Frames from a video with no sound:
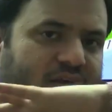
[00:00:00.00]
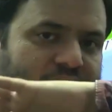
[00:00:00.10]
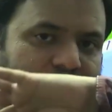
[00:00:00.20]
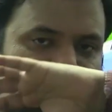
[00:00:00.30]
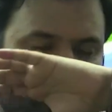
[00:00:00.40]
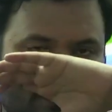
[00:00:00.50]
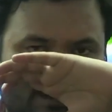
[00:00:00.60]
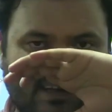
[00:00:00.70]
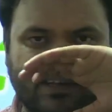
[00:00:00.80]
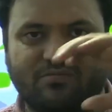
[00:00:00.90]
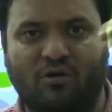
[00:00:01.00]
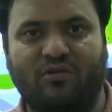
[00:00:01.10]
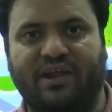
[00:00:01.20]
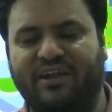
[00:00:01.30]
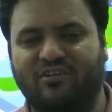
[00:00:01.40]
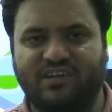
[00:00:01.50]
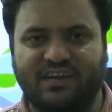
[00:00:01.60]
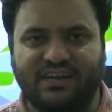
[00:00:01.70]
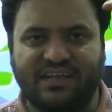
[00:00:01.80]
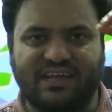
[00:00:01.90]
Then we discussed about
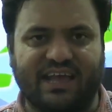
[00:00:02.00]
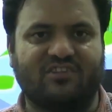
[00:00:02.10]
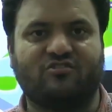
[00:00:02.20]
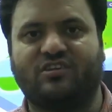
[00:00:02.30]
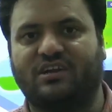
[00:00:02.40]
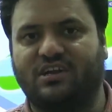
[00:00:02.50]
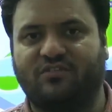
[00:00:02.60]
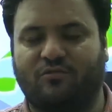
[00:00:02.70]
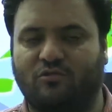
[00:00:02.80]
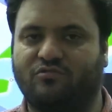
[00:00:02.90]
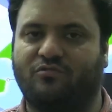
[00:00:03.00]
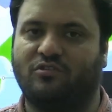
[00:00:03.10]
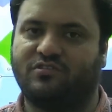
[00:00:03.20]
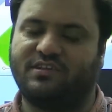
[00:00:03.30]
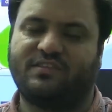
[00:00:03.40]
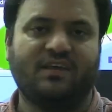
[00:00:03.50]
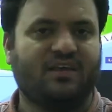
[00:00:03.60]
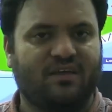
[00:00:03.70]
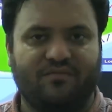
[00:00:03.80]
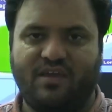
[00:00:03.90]
endogenetic, exogenetic forces.
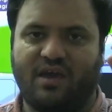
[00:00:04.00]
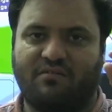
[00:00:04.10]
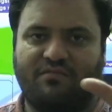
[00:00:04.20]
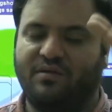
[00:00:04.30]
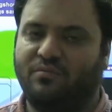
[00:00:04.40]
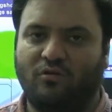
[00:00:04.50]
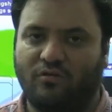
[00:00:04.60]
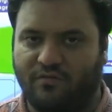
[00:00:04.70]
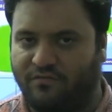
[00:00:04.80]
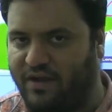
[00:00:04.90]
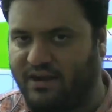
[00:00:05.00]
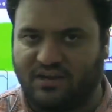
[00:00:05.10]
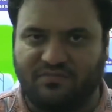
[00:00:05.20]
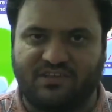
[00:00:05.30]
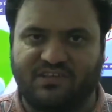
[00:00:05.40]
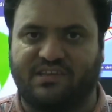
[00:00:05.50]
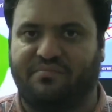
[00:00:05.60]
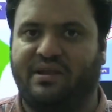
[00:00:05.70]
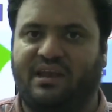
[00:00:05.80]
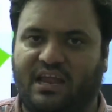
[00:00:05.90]
We have one more factor which is
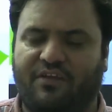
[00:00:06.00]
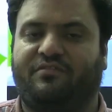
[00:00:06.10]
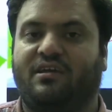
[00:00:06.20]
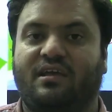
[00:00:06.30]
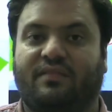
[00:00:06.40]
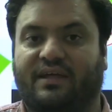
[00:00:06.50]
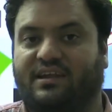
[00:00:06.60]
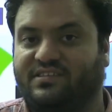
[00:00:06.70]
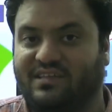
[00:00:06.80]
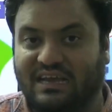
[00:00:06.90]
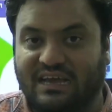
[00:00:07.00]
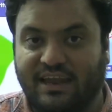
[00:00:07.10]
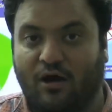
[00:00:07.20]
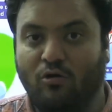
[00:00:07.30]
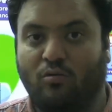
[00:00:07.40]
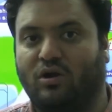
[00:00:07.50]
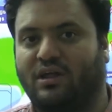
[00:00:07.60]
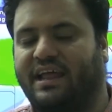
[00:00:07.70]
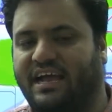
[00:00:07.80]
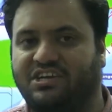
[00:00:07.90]
remain left, that is the groundwater
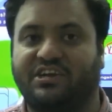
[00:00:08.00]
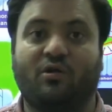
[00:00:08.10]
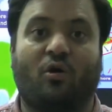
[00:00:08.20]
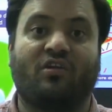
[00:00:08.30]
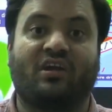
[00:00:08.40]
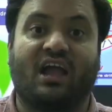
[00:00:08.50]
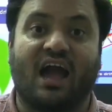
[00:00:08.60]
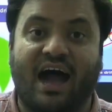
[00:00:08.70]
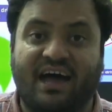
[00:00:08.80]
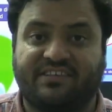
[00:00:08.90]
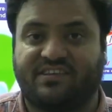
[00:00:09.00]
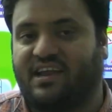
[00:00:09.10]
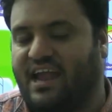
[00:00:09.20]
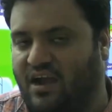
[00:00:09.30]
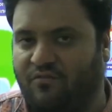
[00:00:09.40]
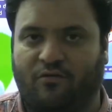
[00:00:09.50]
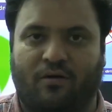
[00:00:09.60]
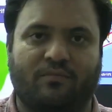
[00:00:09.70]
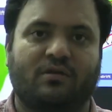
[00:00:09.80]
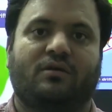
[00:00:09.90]
action or karst landform,
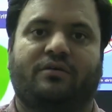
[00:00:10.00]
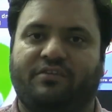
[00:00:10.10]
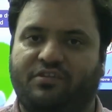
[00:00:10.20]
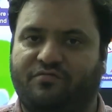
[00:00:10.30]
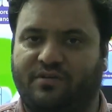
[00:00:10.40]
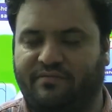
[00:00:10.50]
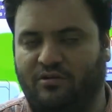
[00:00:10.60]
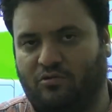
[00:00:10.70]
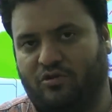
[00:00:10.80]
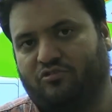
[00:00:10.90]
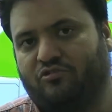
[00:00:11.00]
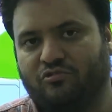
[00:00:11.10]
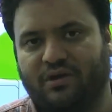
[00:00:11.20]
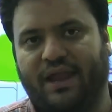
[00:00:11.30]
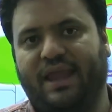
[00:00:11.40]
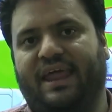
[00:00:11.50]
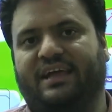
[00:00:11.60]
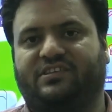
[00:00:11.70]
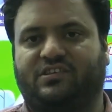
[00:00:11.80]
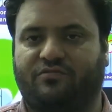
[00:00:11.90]
which we will going to do in
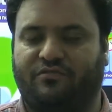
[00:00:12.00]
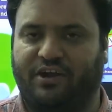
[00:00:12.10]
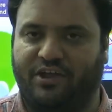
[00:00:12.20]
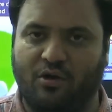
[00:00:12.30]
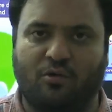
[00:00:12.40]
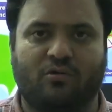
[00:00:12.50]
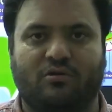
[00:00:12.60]
next video.